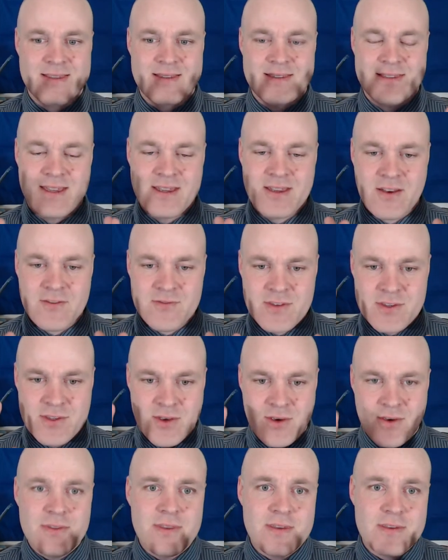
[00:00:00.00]
It's like I've just
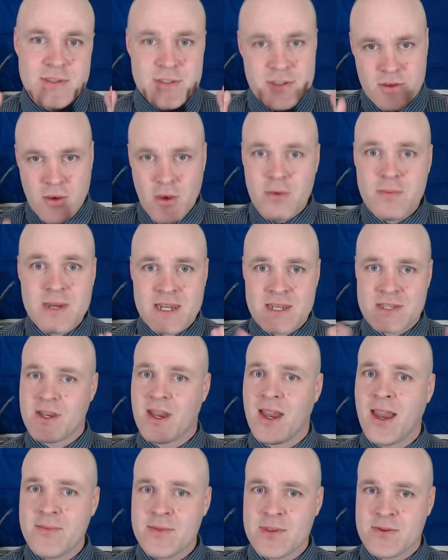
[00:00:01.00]
heard this so many
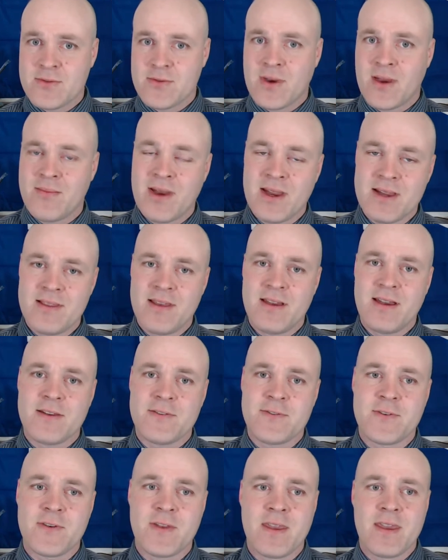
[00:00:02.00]
times throughout my
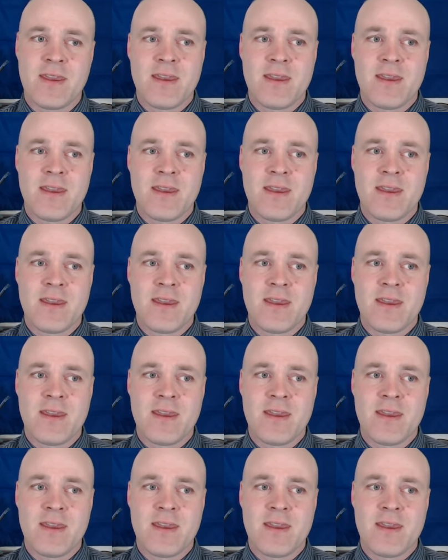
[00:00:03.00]
life